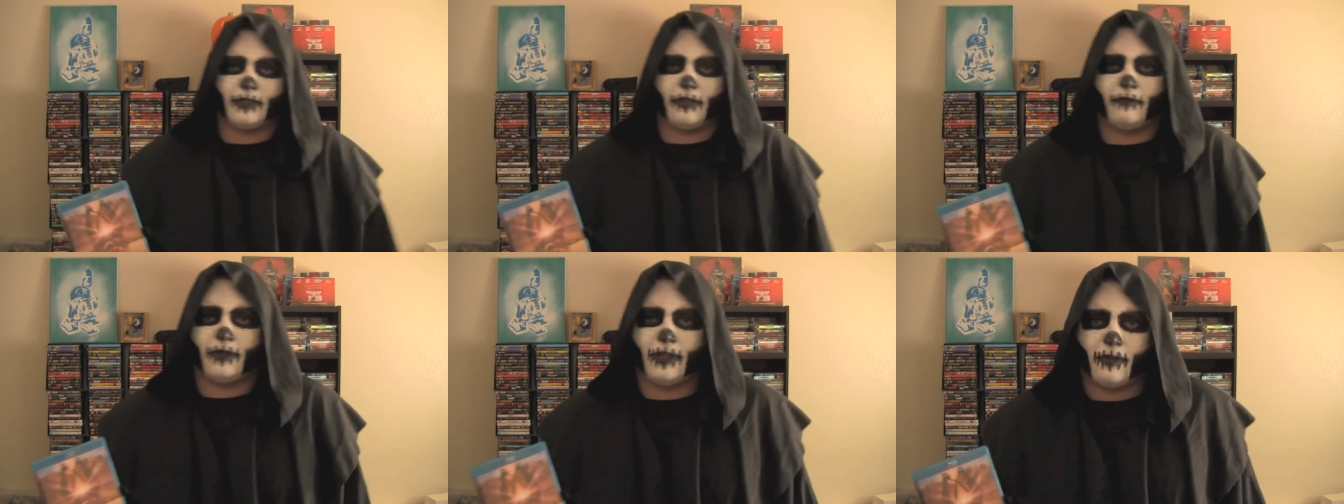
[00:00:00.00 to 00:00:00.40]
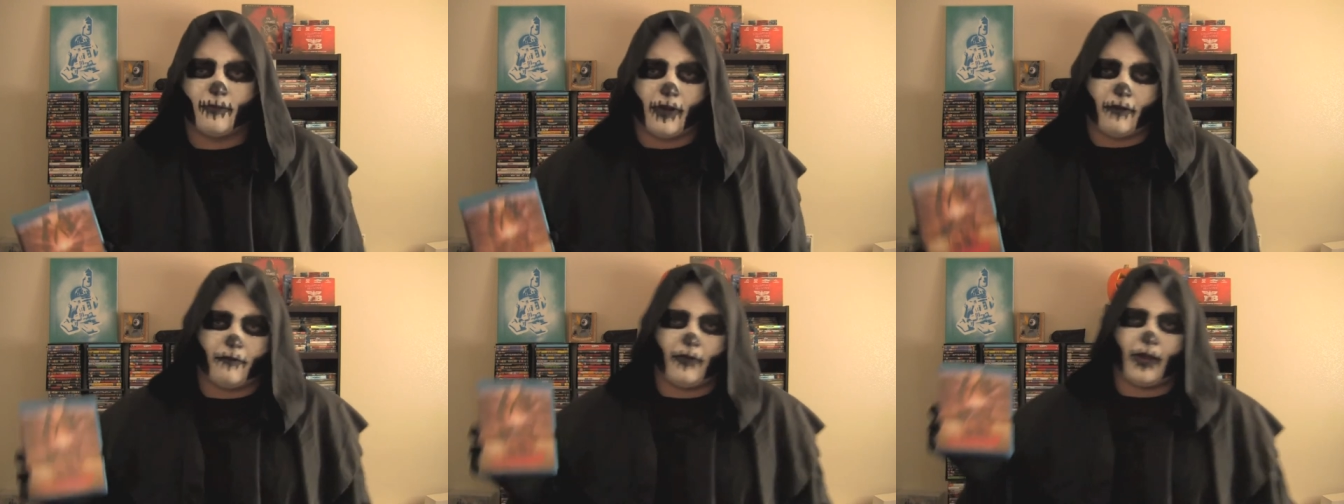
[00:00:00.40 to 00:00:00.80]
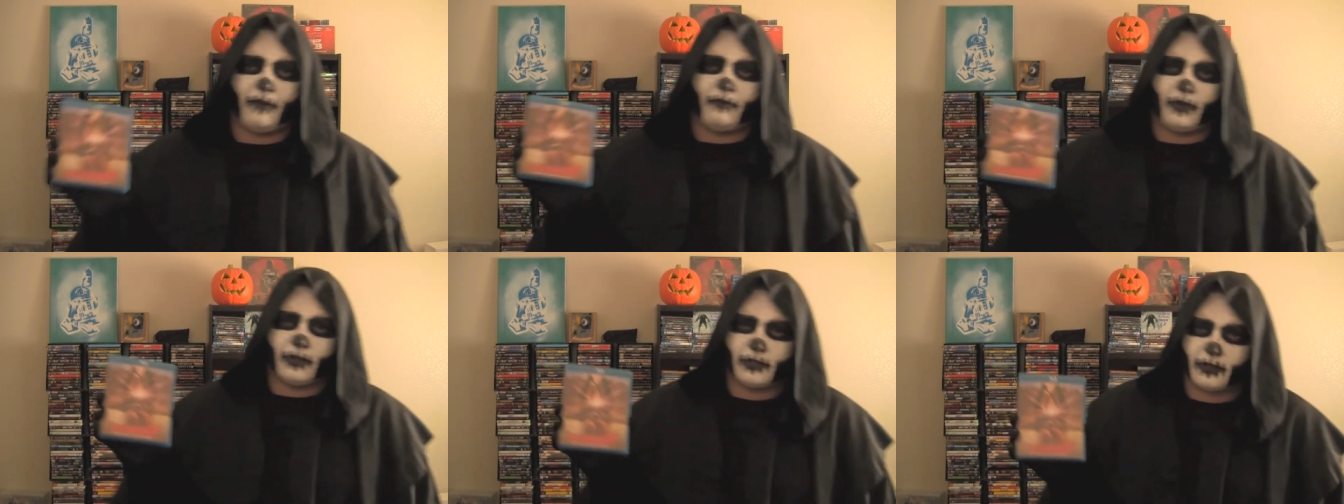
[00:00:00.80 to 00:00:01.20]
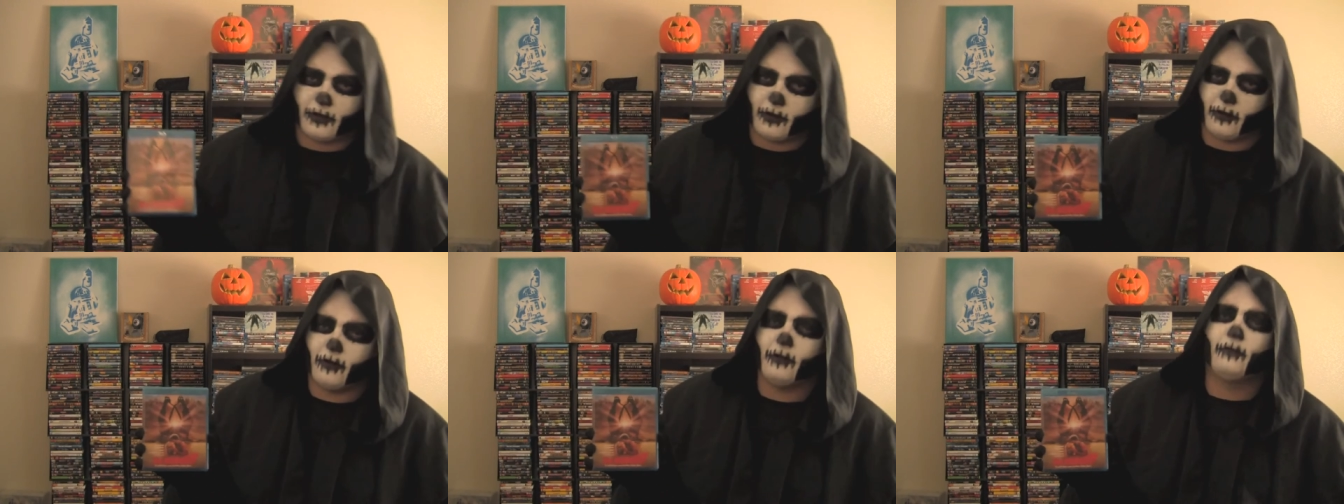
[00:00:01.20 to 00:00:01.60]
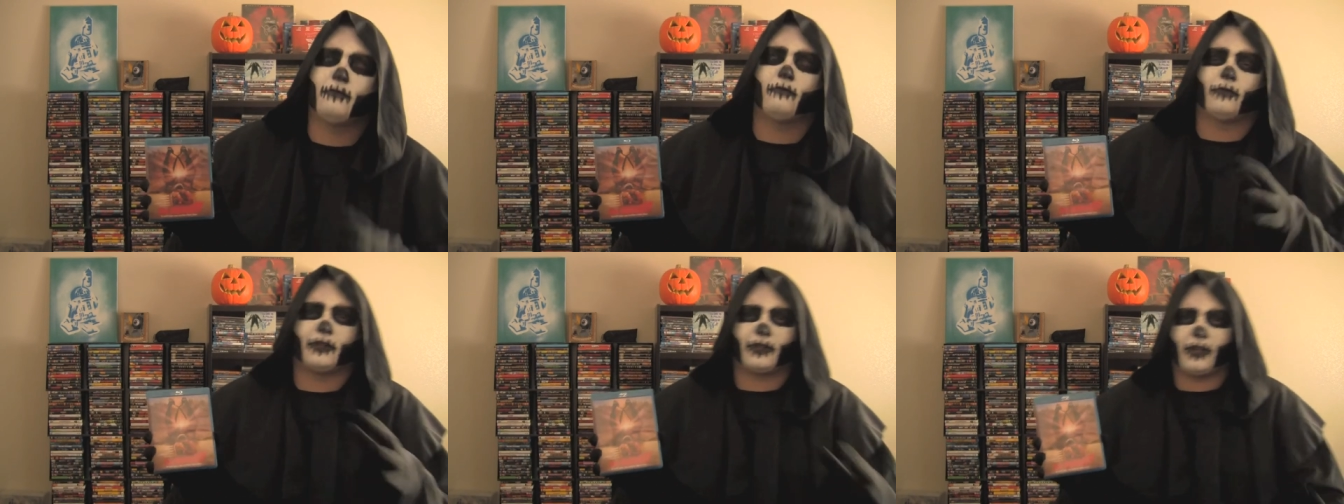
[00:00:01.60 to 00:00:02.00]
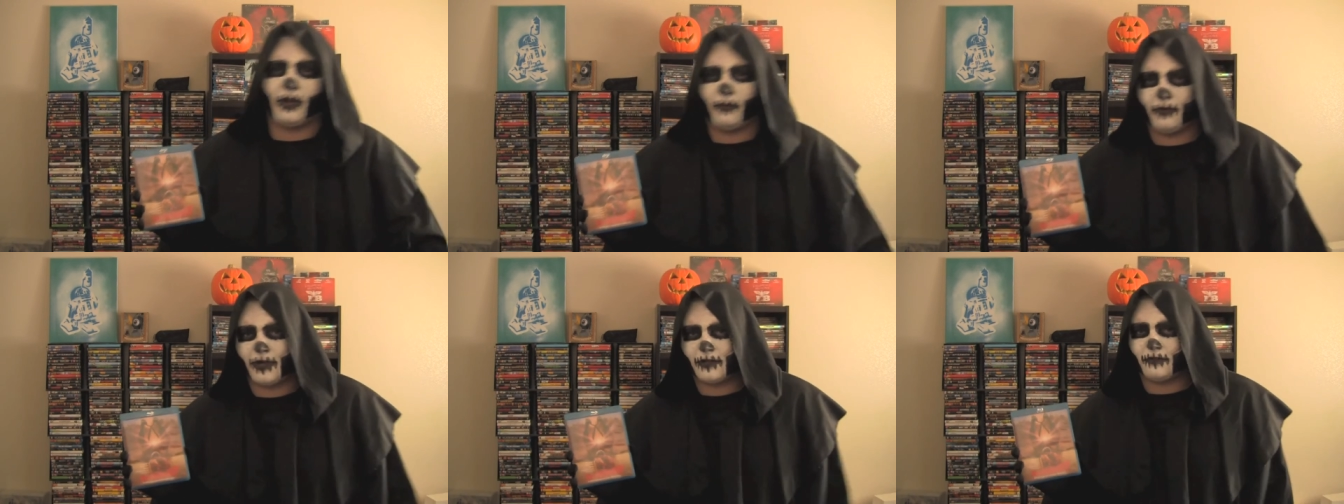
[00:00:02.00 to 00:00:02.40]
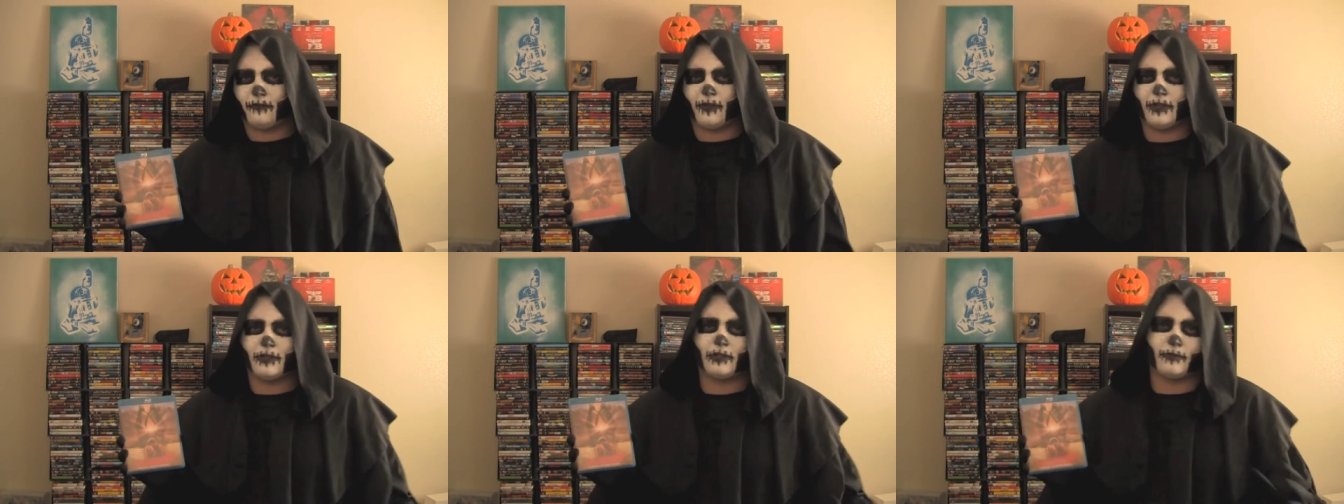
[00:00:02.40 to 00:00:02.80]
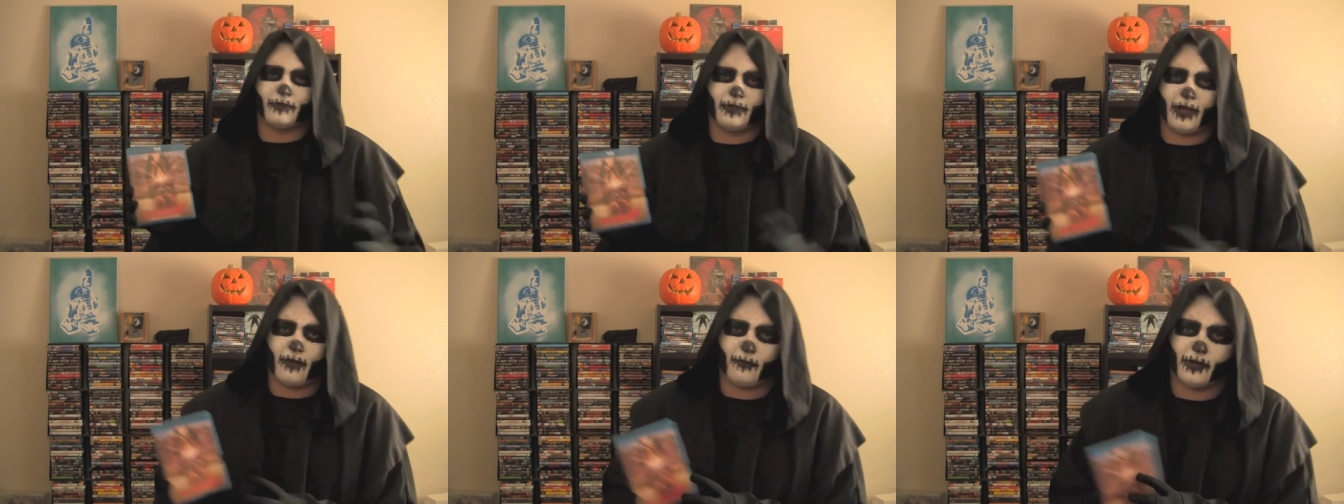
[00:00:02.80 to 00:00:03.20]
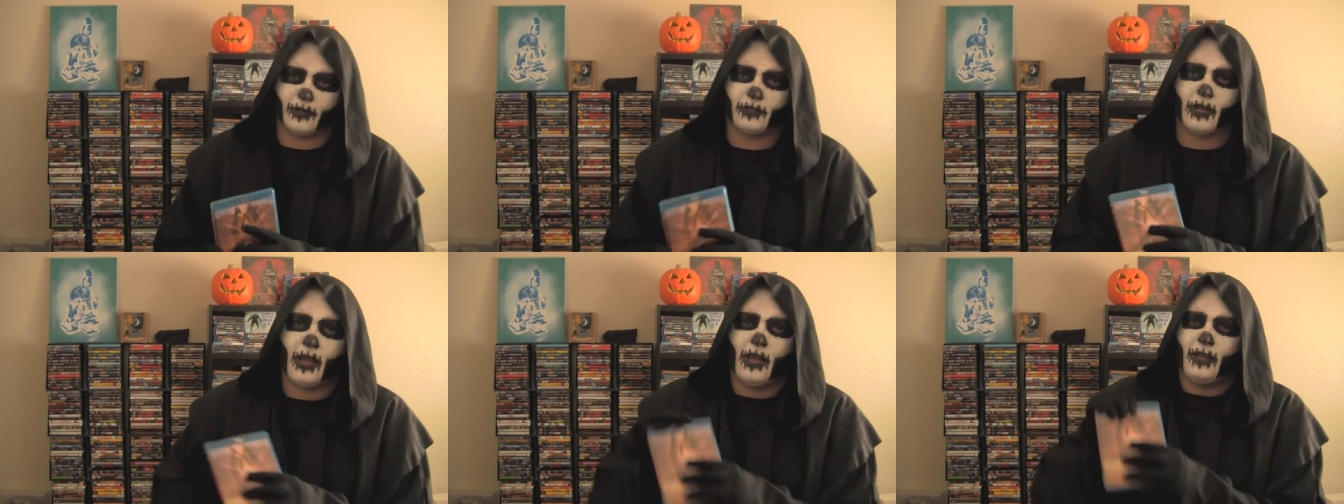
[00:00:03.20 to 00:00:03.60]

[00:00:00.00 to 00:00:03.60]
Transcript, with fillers: DVD about five years ago with a couple extra features, but not much.